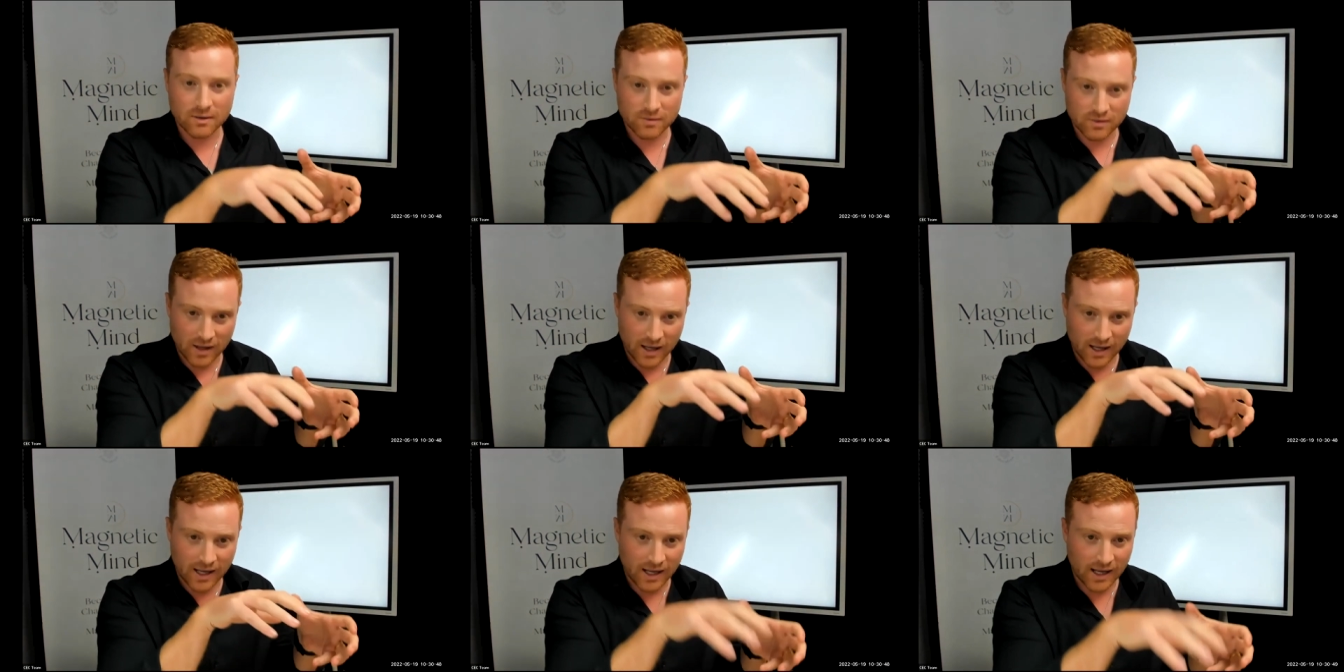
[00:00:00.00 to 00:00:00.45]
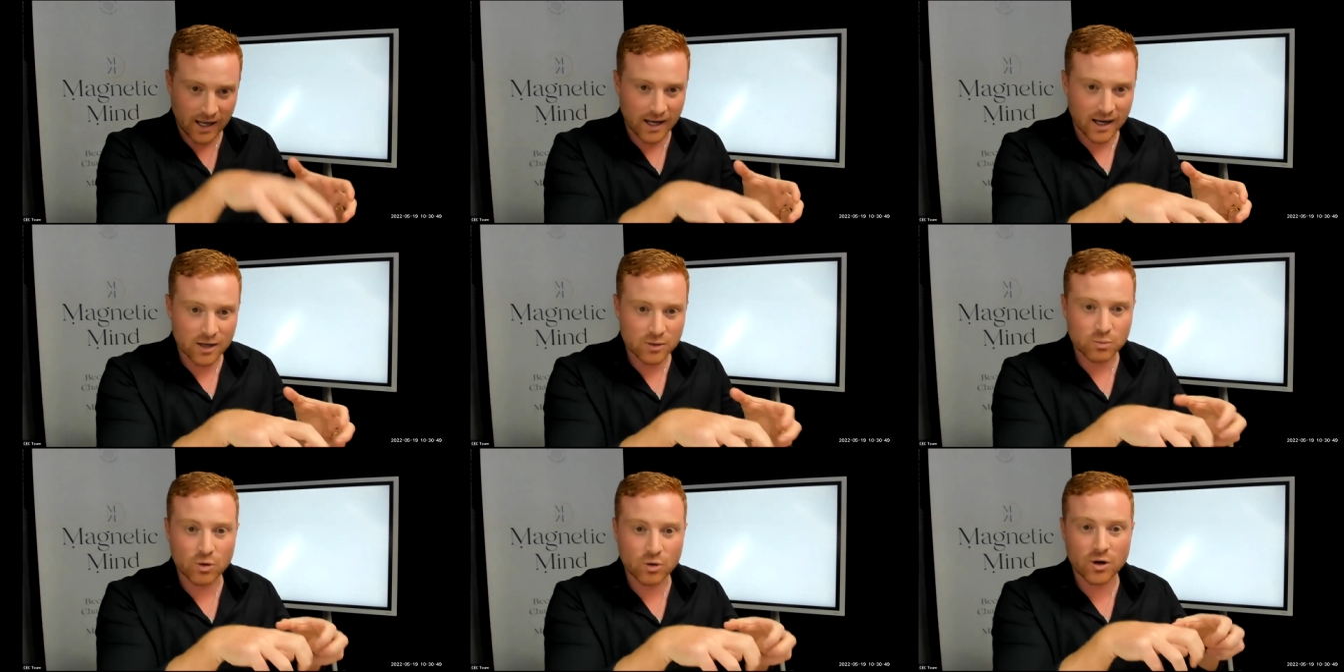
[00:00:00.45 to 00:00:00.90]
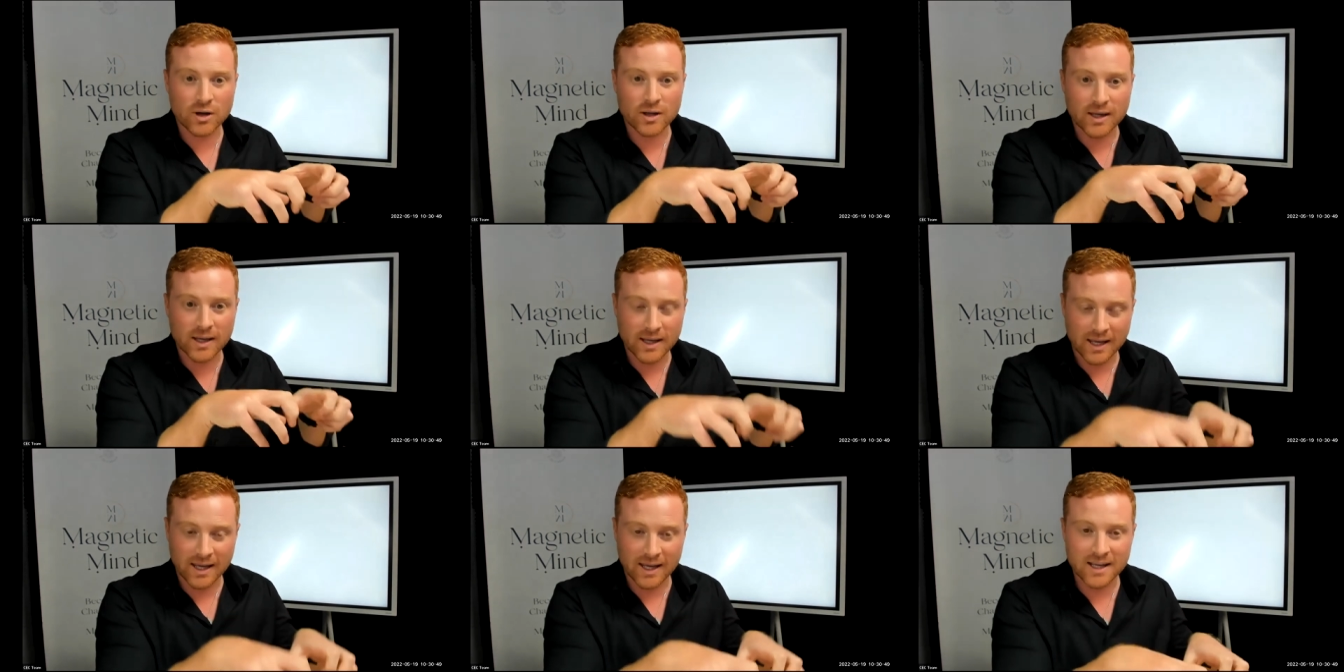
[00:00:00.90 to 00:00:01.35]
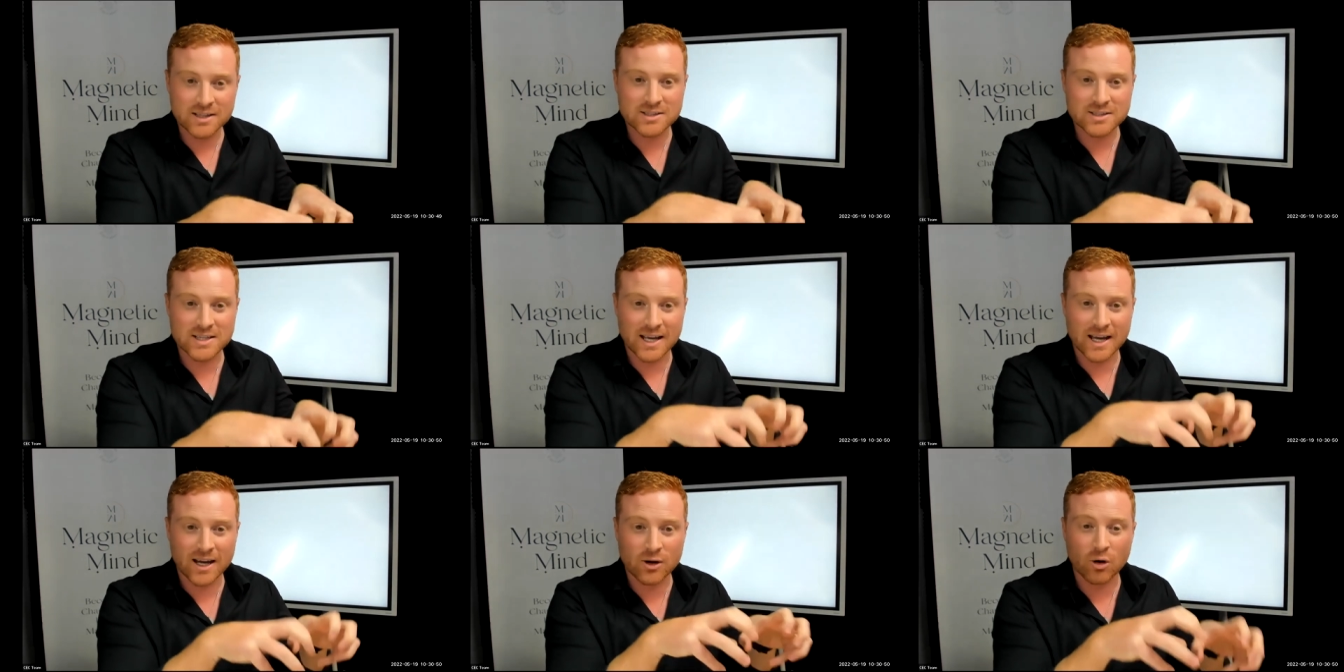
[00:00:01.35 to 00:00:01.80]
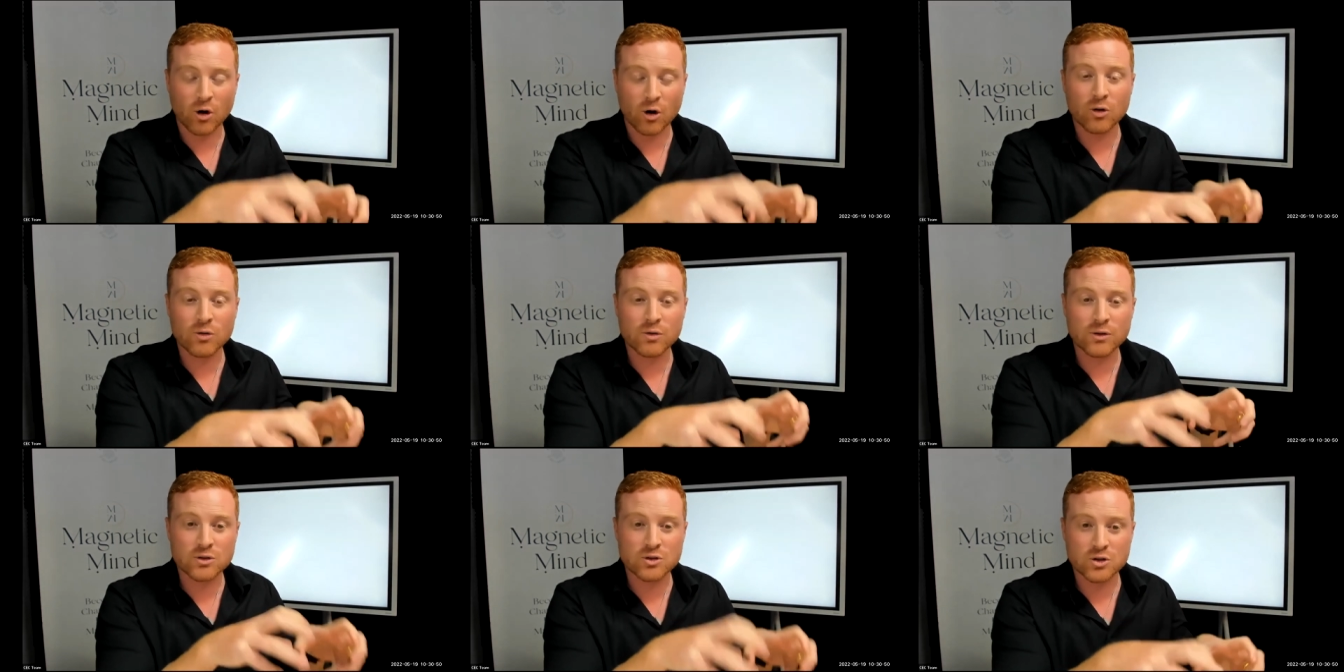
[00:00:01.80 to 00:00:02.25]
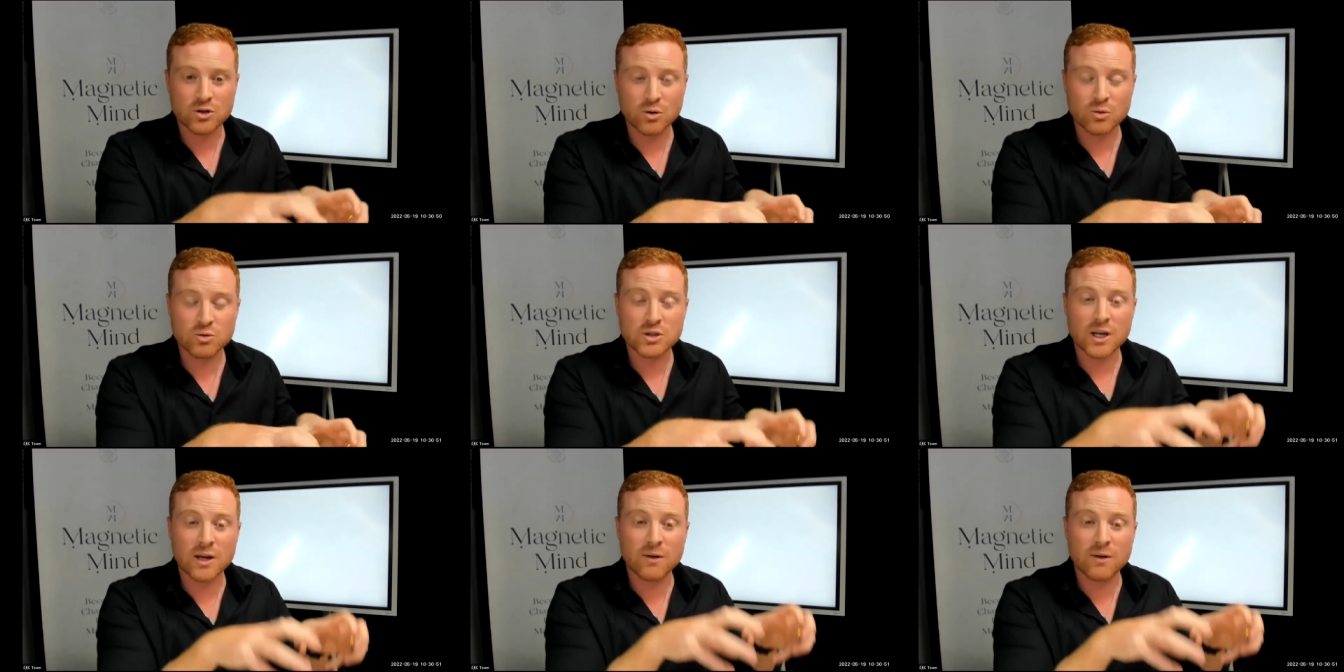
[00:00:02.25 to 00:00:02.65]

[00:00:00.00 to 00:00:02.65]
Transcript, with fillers: the hardworking, head down on the tools.